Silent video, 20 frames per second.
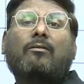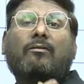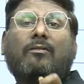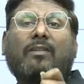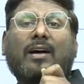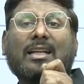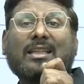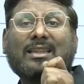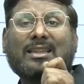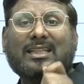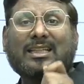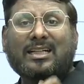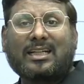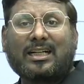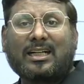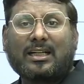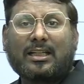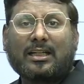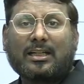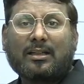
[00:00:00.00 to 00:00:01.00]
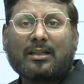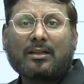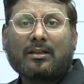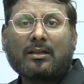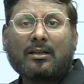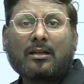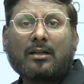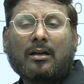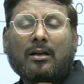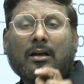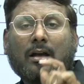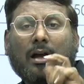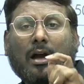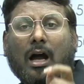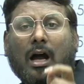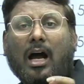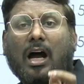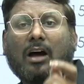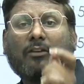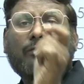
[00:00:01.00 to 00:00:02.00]
1/3
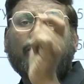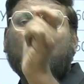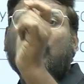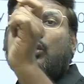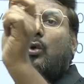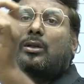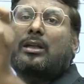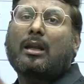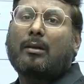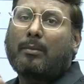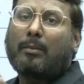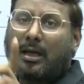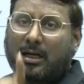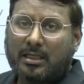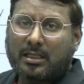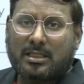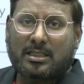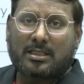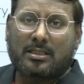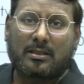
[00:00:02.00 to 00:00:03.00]
of total marks.